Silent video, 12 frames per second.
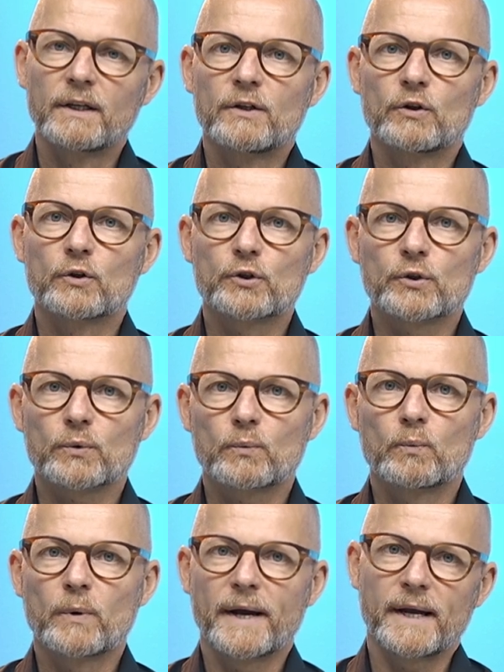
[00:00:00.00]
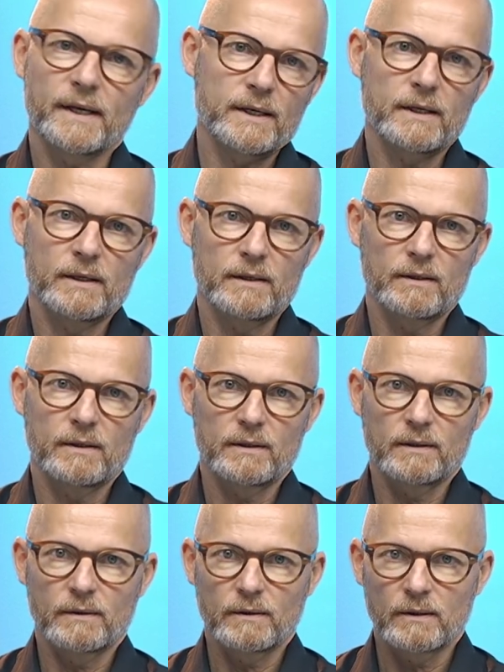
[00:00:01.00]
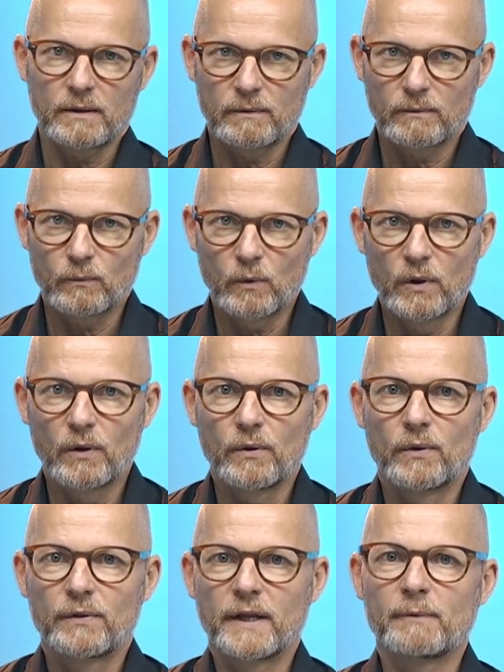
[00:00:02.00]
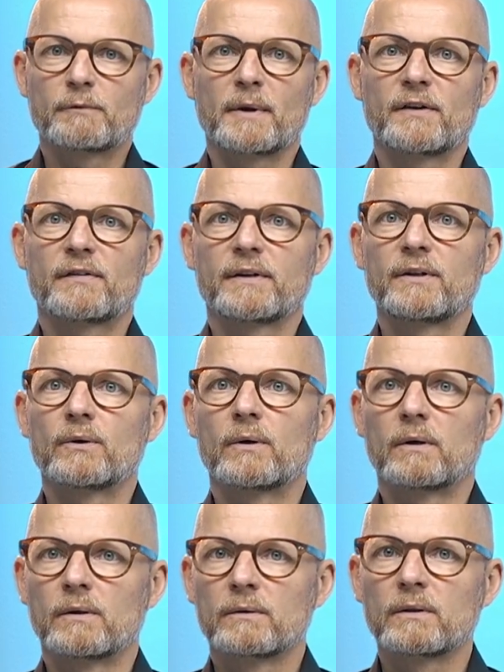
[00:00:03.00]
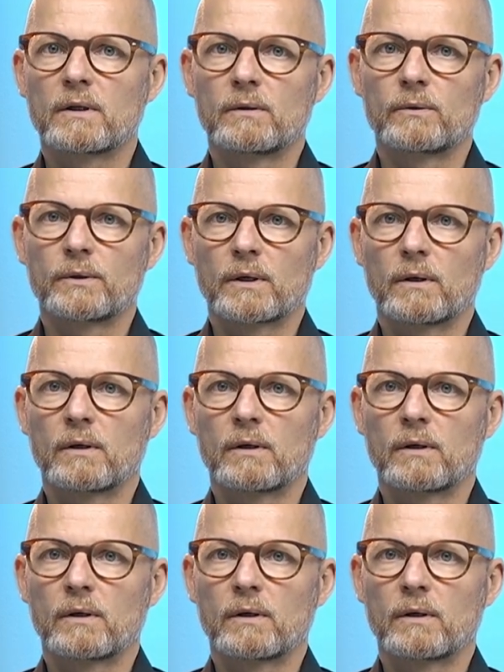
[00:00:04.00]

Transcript: You should wait with namespacing your own code